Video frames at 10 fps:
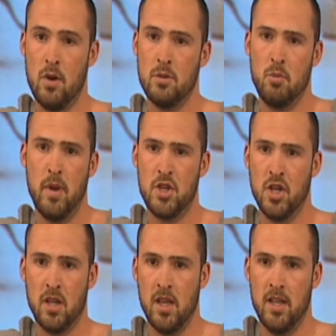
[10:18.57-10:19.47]
I was a
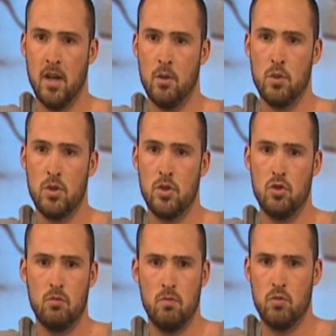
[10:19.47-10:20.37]
petulant kid. I was
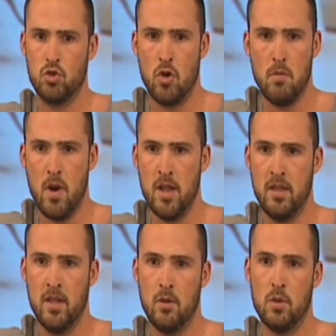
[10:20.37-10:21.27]

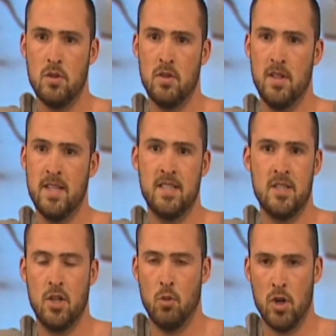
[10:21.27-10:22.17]
strong-minded. I wasn't listening
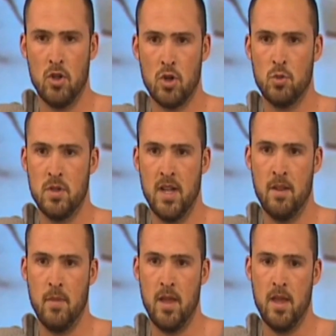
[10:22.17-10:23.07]
to what the doctors were
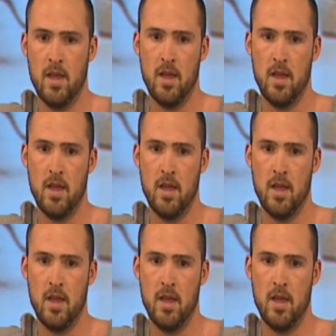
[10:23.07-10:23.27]
telling me.